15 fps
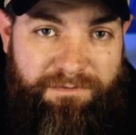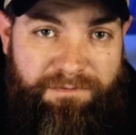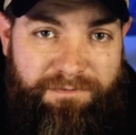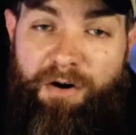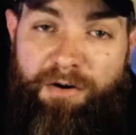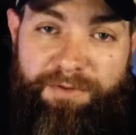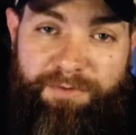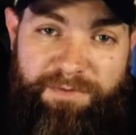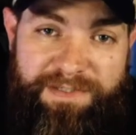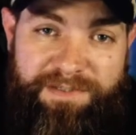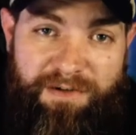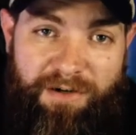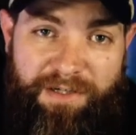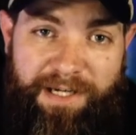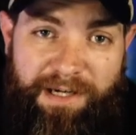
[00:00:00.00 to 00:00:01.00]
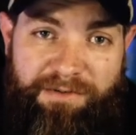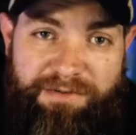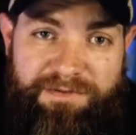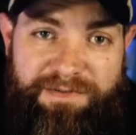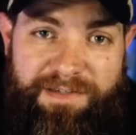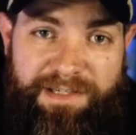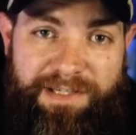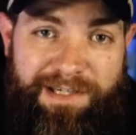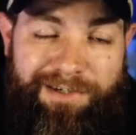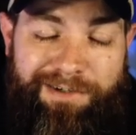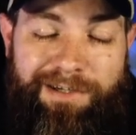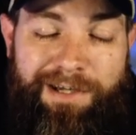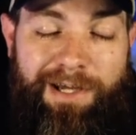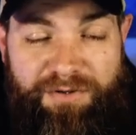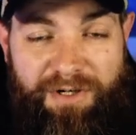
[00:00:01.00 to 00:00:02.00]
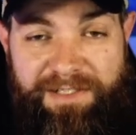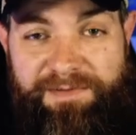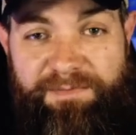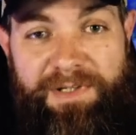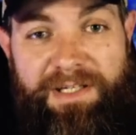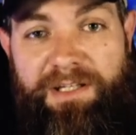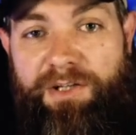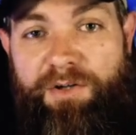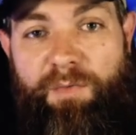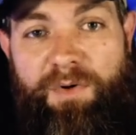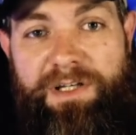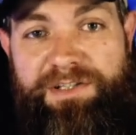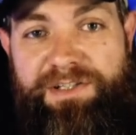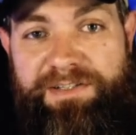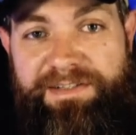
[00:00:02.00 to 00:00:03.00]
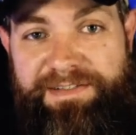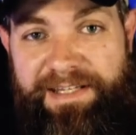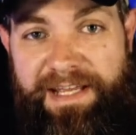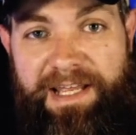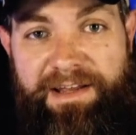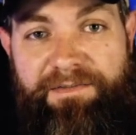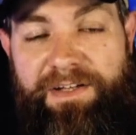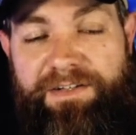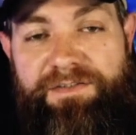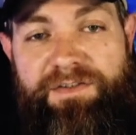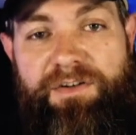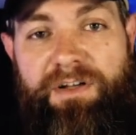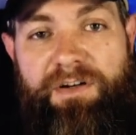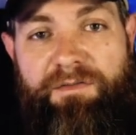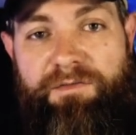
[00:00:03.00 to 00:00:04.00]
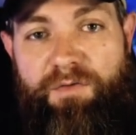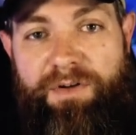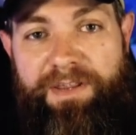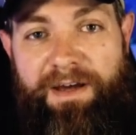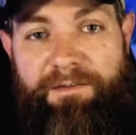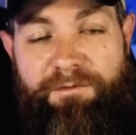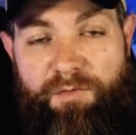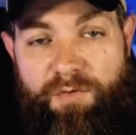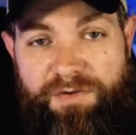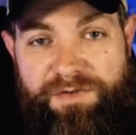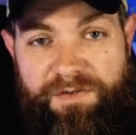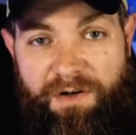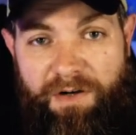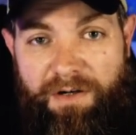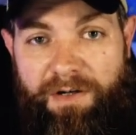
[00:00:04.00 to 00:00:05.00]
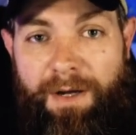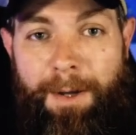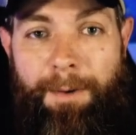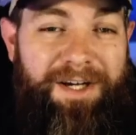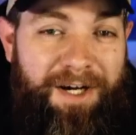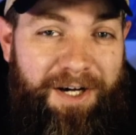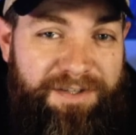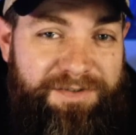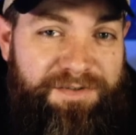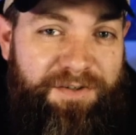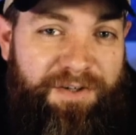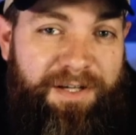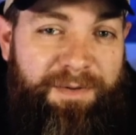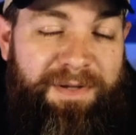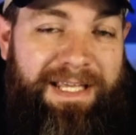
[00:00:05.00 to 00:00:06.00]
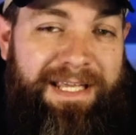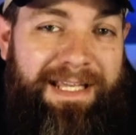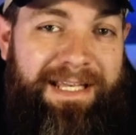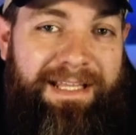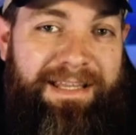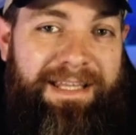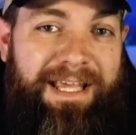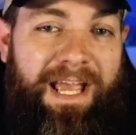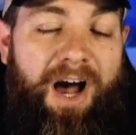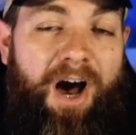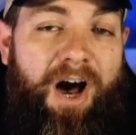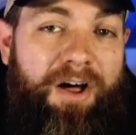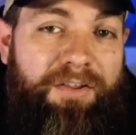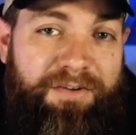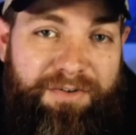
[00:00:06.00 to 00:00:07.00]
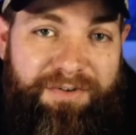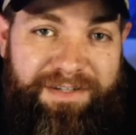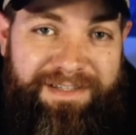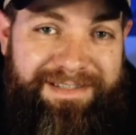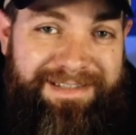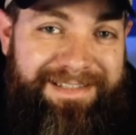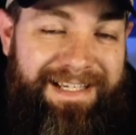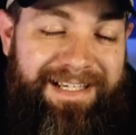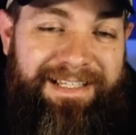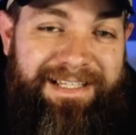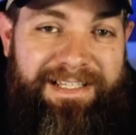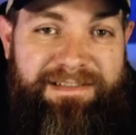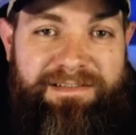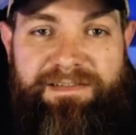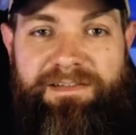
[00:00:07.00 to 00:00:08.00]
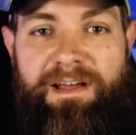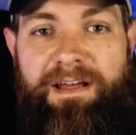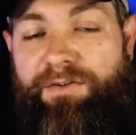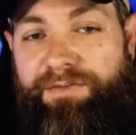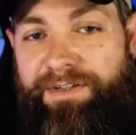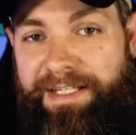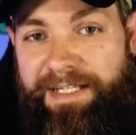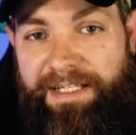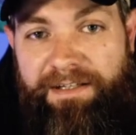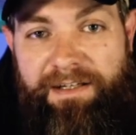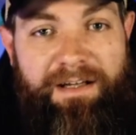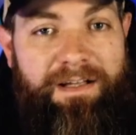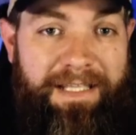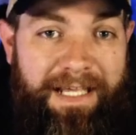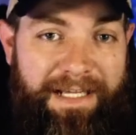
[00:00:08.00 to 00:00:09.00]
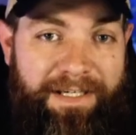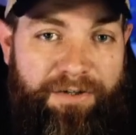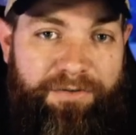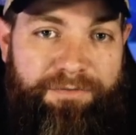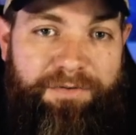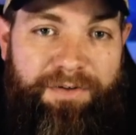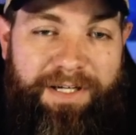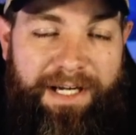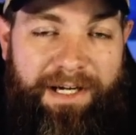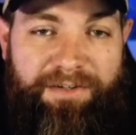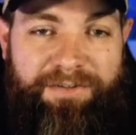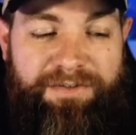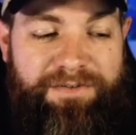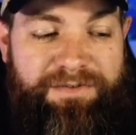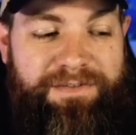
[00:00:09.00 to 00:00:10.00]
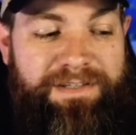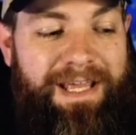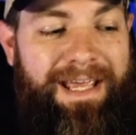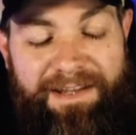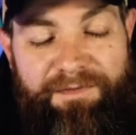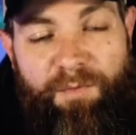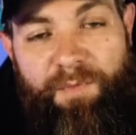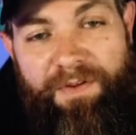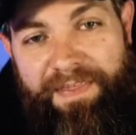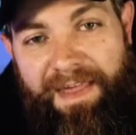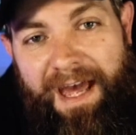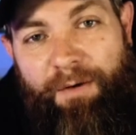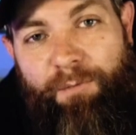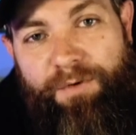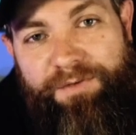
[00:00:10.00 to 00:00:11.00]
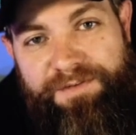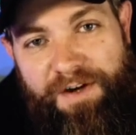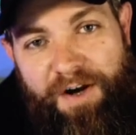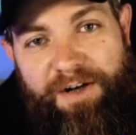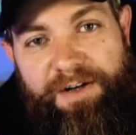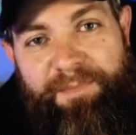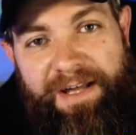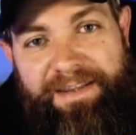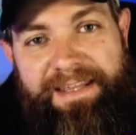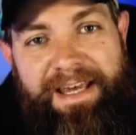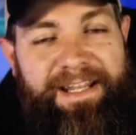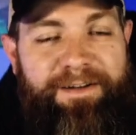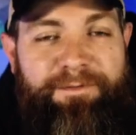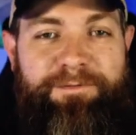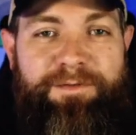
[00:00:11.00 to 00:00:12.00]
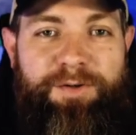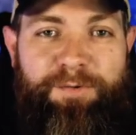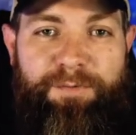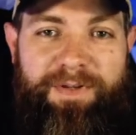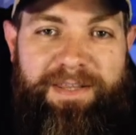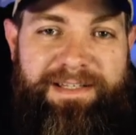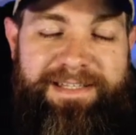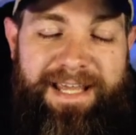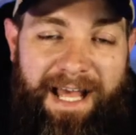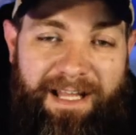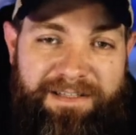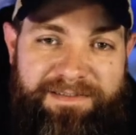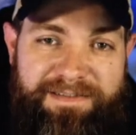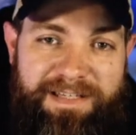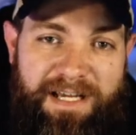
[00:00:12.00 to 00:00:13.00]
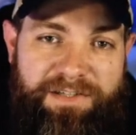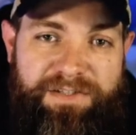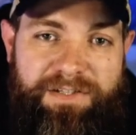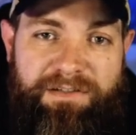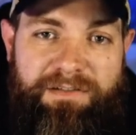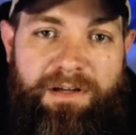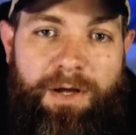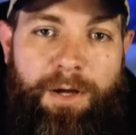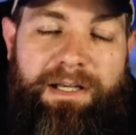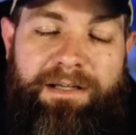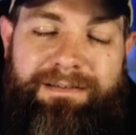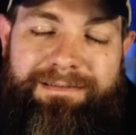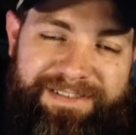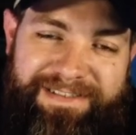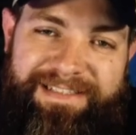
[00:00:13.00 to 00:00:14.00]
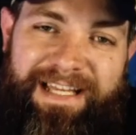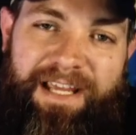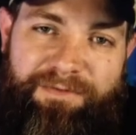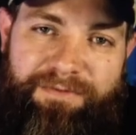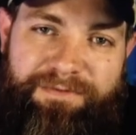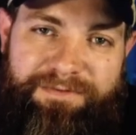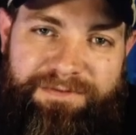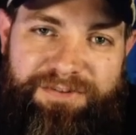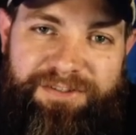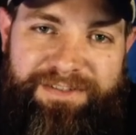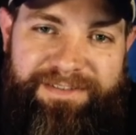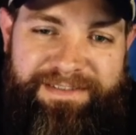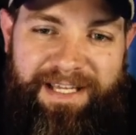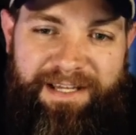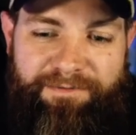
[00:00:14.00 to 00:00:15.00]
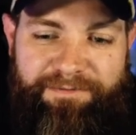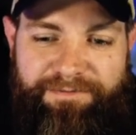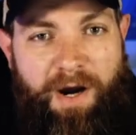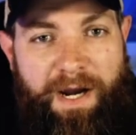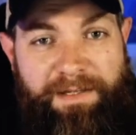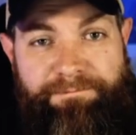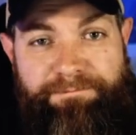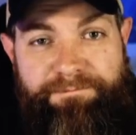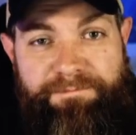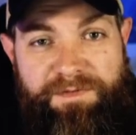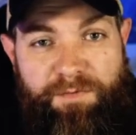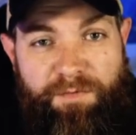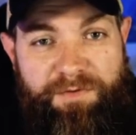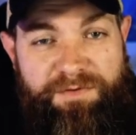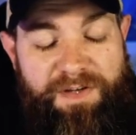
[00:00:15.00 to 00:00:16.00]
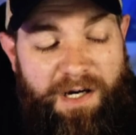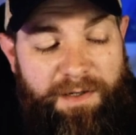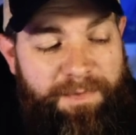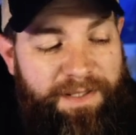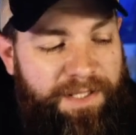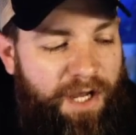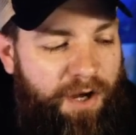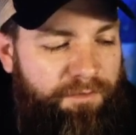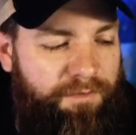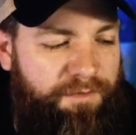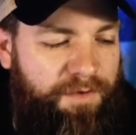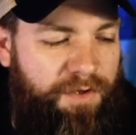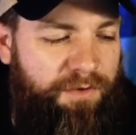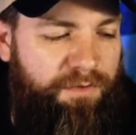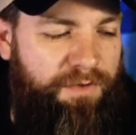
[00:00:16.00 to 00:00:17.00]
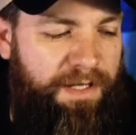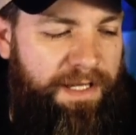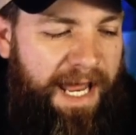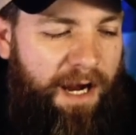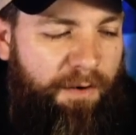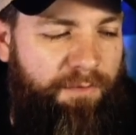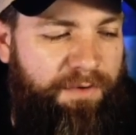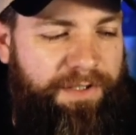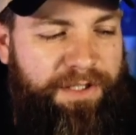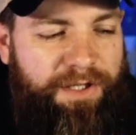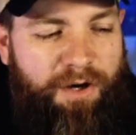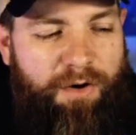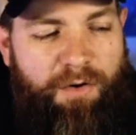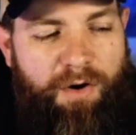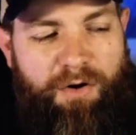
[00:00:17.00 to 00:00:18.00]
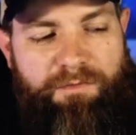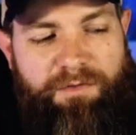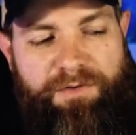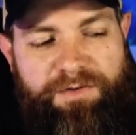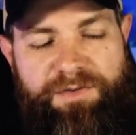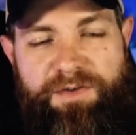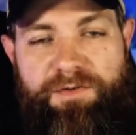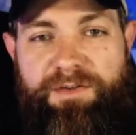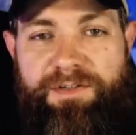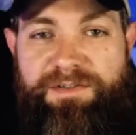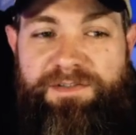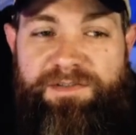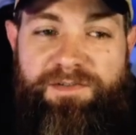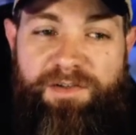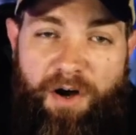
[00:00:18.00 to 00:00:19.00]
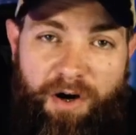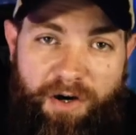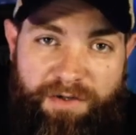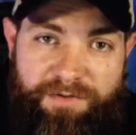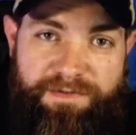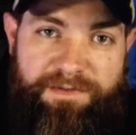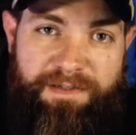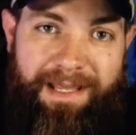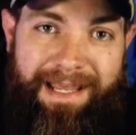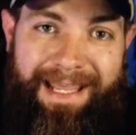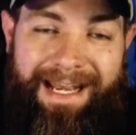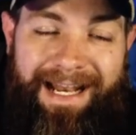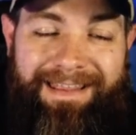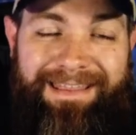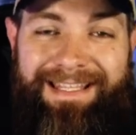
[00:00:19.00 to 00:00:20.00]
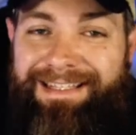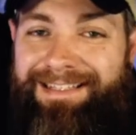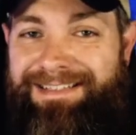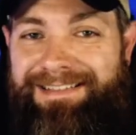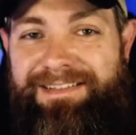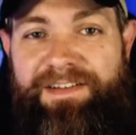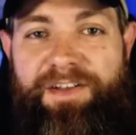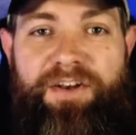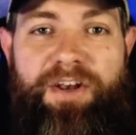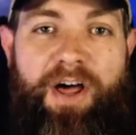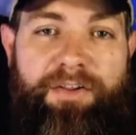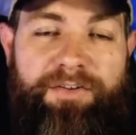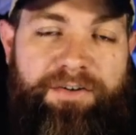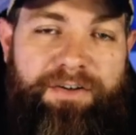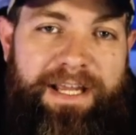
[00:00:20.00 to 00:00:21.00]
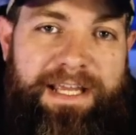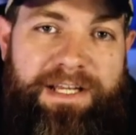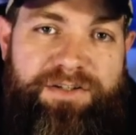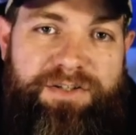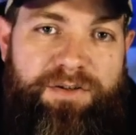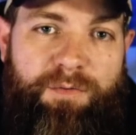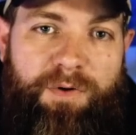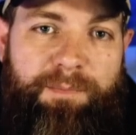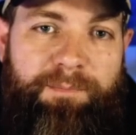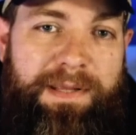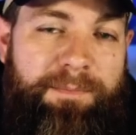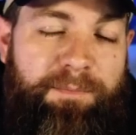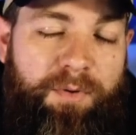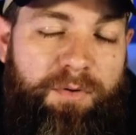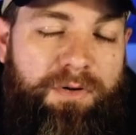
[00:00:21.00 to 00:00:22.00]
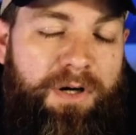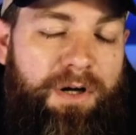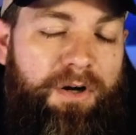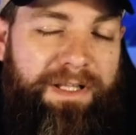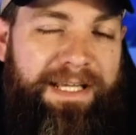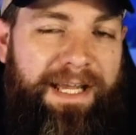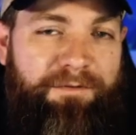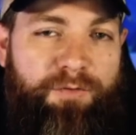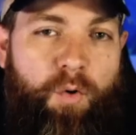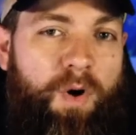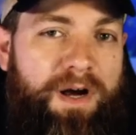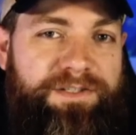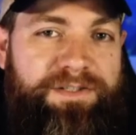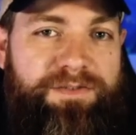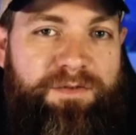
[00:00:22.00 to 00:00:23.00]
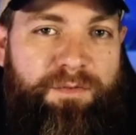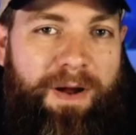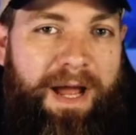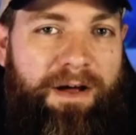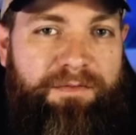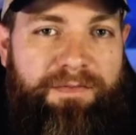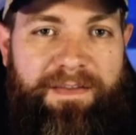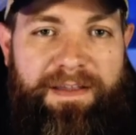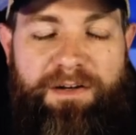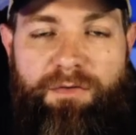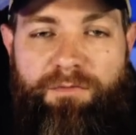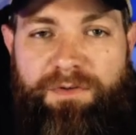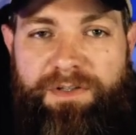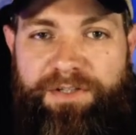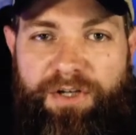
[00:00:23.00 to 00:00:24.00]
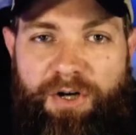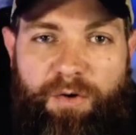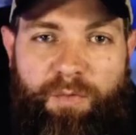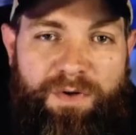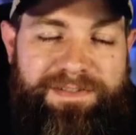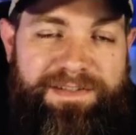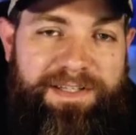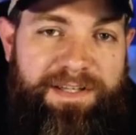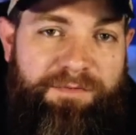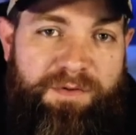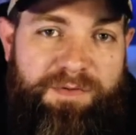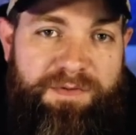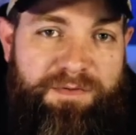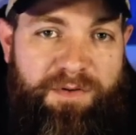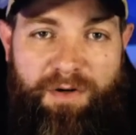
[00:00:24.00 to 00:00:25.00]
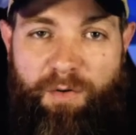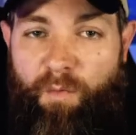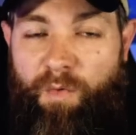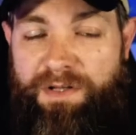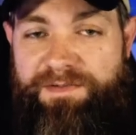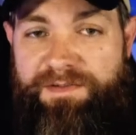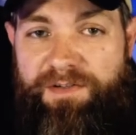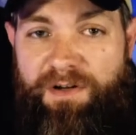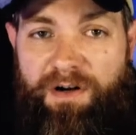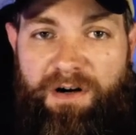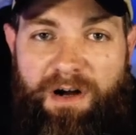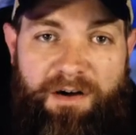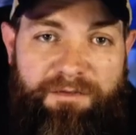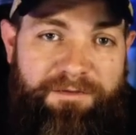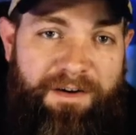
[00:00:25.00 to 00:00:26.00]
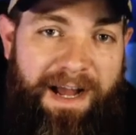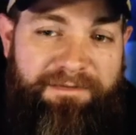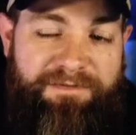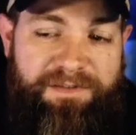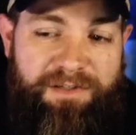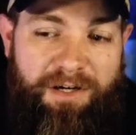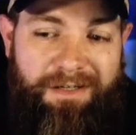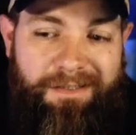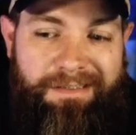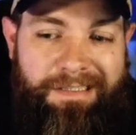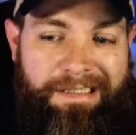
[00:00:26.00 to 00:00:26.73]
There are 3-star characters in here, but trust me, you want to just save until you can afford that 4-star because you're going to be getting the other signets that you'll need later for characters. And even with that, we'll talk about that in a few with the talent section, but just save. All right. So we were talking about the overview. Now we're going to go over to the stars. And I think this is another issue where people really have questions around. They don't really know what's the difference between a 1-star, a 5-star.